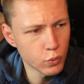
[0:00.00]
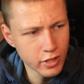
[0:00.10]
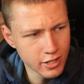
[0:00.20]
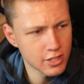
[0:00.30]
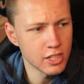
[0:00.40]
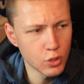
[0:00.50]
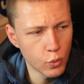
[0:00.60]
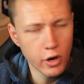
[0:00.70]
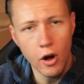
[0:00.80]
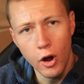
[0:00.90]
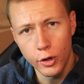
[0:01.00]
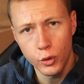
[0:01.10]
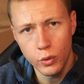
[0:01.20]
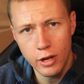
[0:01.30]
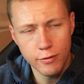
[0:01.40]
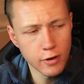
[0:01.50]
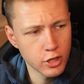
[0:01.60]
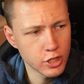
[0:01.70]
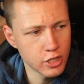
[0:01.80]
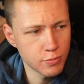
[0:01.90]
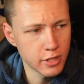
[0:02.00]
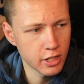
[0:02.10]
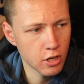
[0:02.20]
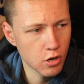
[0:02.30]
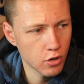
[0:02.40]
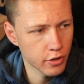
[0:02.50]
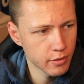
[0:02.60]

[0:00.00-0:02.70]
we can see when our onCreate function is being called.